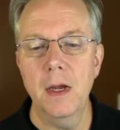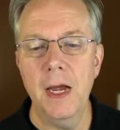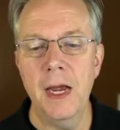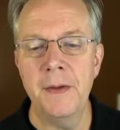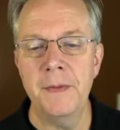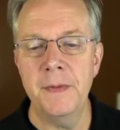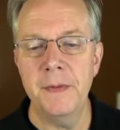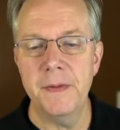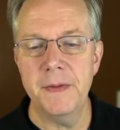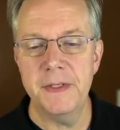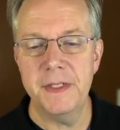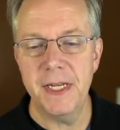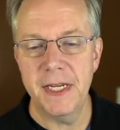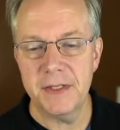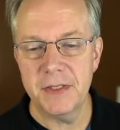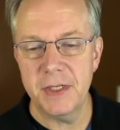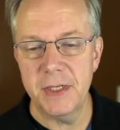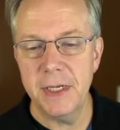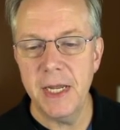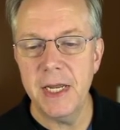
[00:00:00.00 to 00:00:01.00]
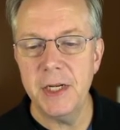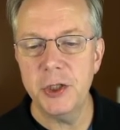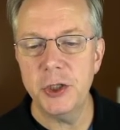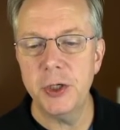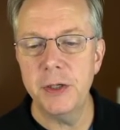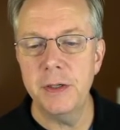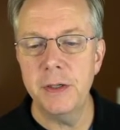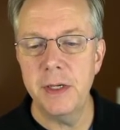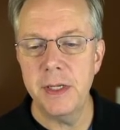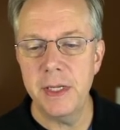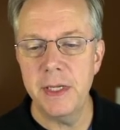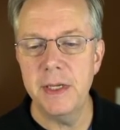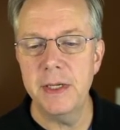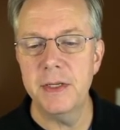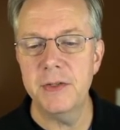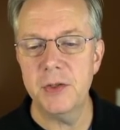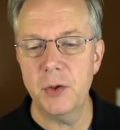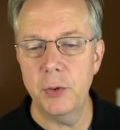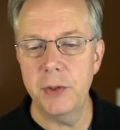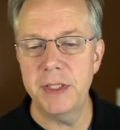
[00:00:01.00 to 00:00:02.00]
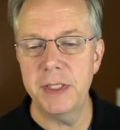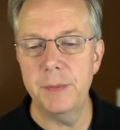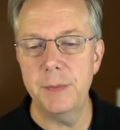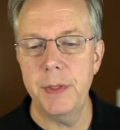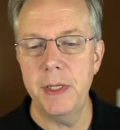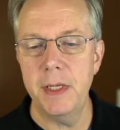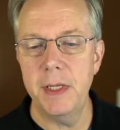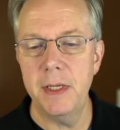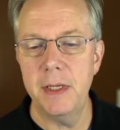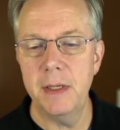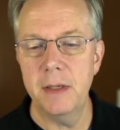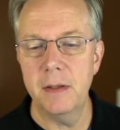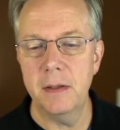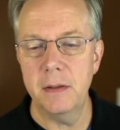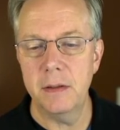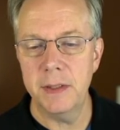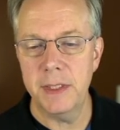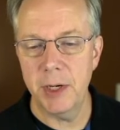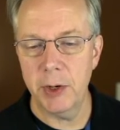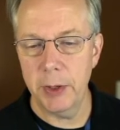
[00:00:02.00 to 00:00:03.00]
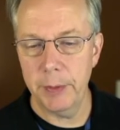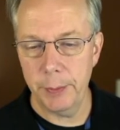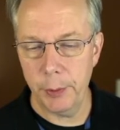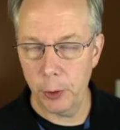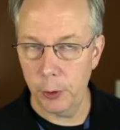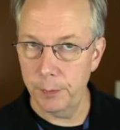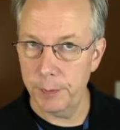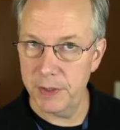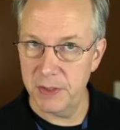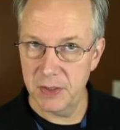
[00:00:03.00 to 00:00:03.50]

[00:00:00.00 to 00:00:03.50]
and the destination is going to be Darin Pope.